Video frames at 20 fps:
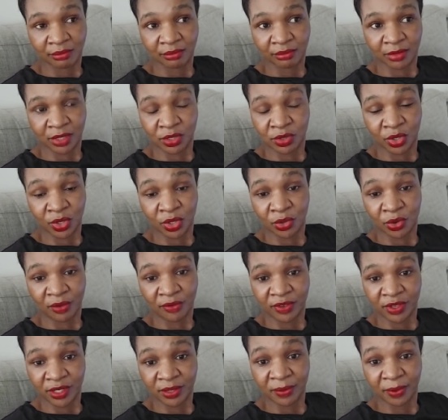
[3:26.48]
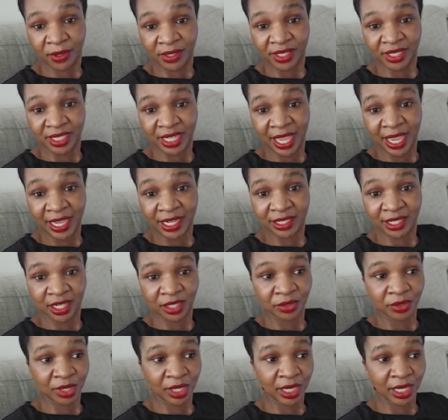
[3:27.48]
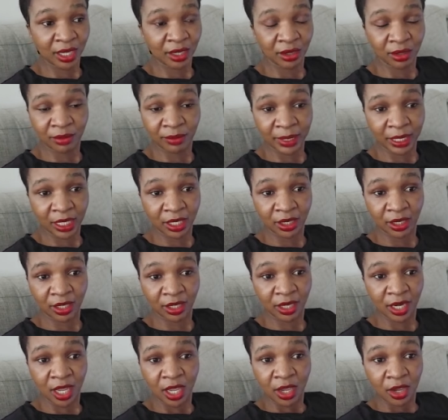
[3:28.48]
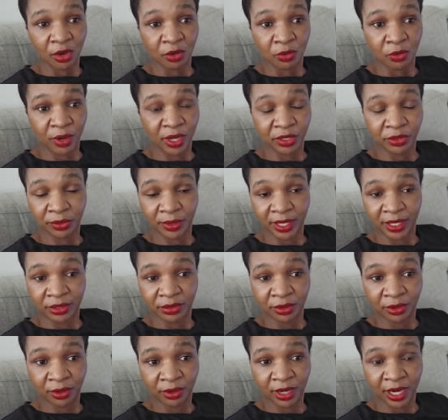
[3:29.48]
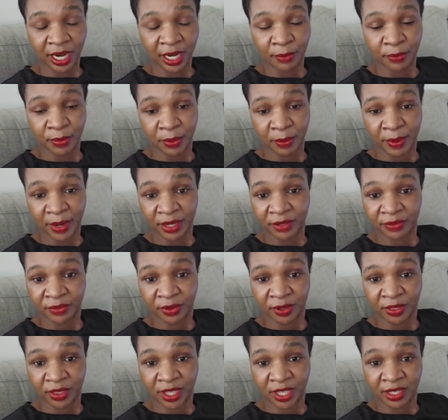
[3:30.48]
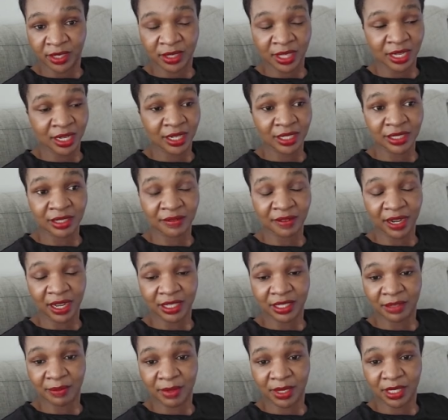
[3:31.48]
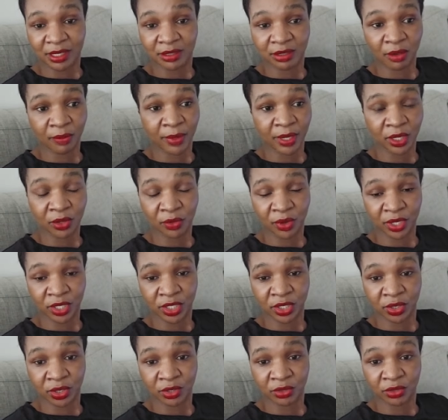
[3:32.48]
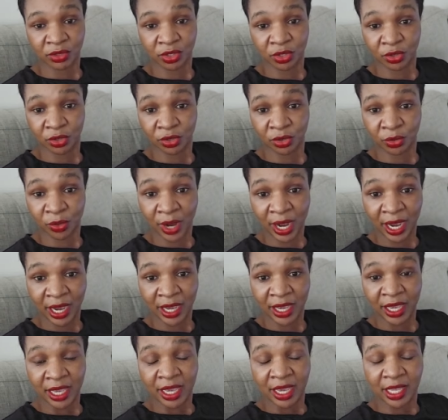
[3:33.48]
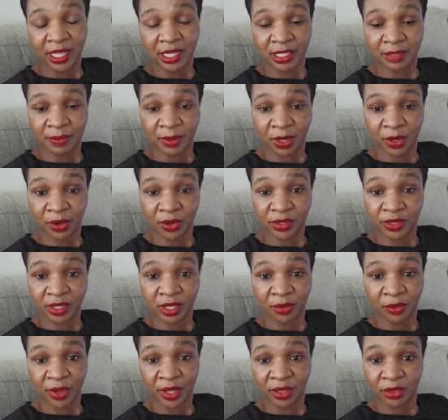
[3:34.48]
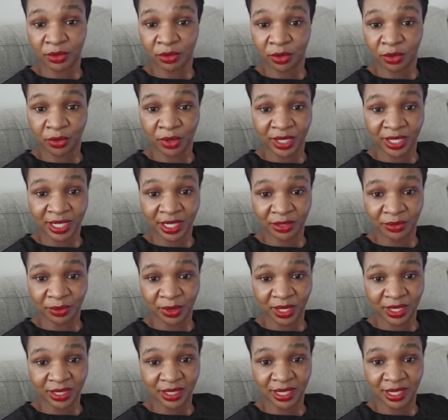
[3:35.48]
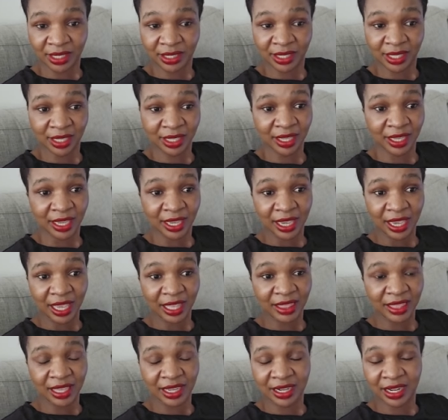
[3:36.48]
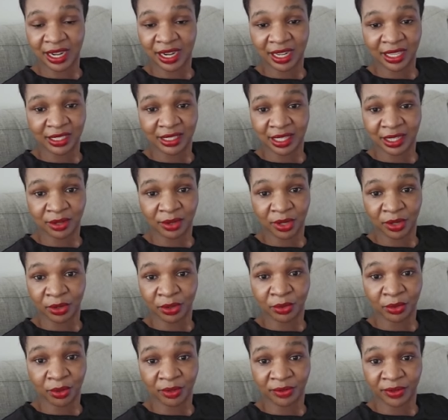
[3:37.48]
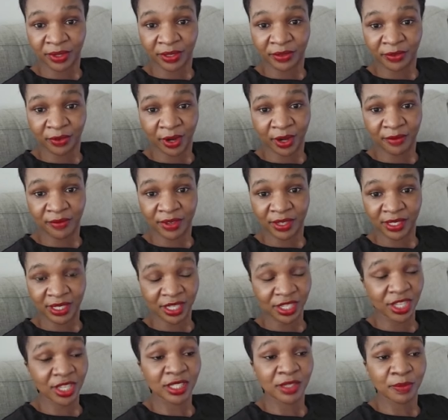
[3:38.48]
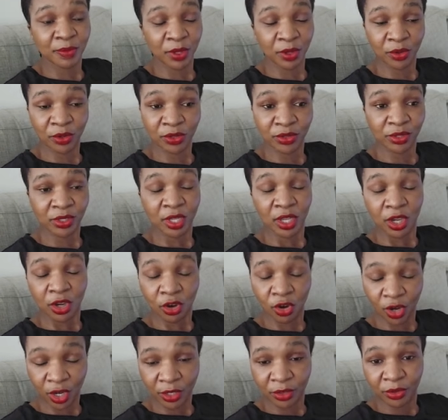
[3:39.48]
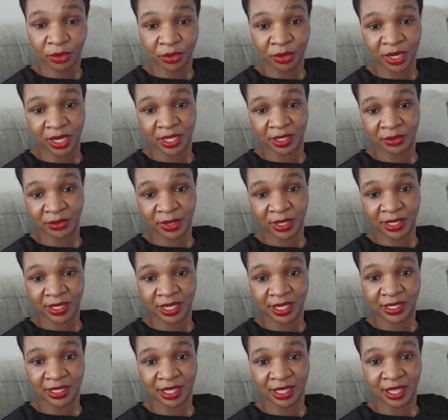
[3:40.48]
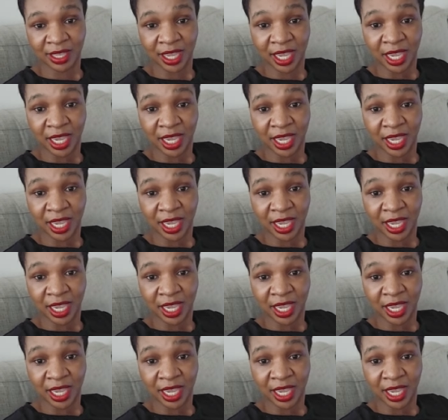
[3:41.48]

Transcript: sorry, your visa was denied, and you're like, oh my god, what went wrong? I prepared for this. They didn't even ask me so many questions. Do you know why? It's because they went through your DS-160 and they realized that you are not qualified for a visa just because going through your DS-160.